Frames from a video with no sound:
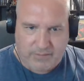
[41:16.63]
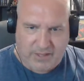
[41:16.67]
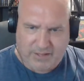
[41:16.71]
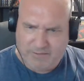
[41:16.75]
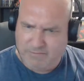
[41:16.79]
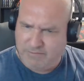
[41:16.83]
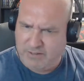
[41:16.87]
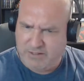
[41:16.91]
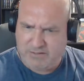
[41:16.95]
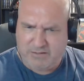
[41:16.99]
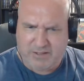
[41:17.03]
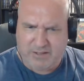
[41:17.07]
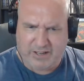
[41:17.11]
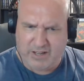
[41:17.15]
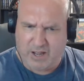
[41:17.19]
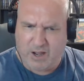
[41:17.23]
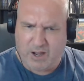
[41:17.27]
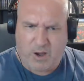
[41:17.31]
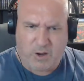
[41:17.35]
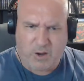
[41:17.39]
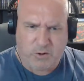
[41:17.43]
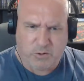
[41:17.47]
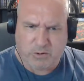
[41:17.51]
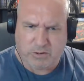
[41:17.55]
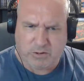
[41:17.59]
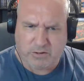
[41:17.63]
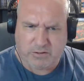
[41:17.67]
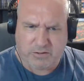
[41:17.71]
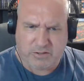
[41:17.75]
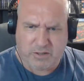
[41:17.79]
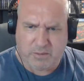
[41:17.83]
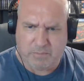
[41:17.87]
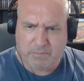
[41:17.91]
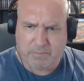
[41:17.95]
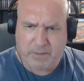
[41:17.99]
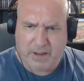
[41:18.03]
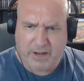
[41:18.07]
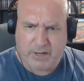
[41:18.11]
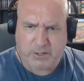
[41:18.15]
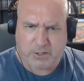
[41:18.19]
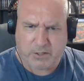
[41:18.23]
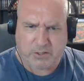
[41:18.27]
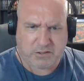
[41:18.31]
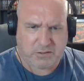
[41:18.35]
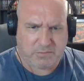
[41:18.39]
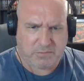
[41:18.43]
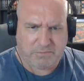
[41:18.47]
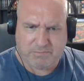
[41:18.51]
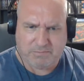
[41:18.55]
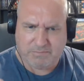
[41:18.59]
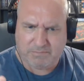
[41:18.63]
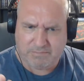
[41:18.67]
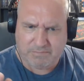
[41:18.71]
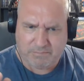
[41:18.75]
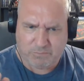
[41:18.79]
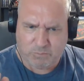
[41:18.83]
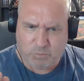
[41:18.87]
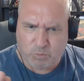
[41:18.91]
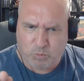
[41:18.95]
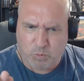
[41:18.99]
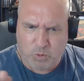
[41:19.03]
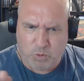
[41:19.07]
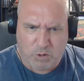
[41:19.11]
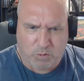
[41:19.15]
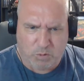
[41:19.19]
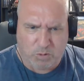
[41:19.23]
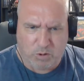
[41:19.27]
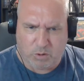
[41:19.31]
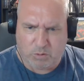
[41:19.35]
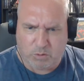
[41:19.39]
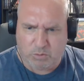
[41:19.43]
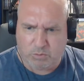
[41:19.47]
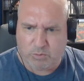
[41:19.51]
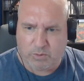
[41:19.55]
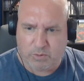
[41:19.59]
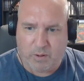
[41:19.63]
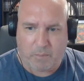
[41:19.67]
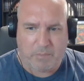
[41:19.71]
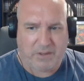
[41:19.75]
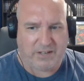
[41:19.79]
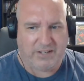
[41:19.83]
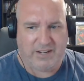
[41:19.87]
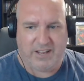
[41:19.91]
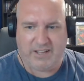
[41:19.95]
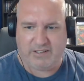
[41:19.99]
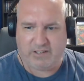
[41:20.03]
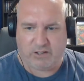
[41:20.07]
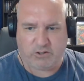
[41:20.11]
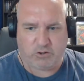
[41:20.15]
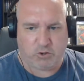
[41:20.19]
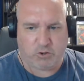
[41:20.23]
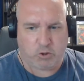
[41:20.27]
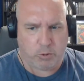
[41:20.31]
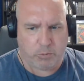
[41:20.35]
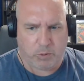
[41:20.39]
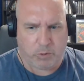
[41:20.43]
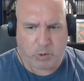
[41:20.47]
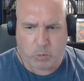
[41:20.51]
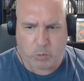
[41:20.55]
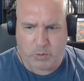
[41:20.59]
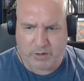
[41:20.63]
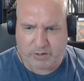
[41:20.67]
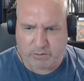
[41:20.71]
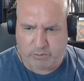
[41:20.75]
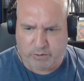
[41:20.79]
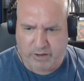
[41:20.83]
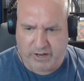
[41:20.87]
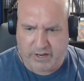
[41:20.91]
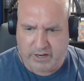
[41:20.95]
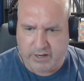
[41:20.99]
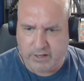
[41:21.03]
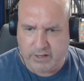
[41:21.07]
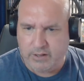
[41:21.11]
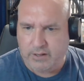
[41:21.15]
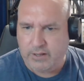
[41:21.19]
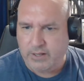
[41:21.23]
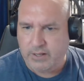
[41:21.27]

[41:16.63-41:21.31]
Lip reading: just like 100 some pages. Real. I mean, it's a super quick read.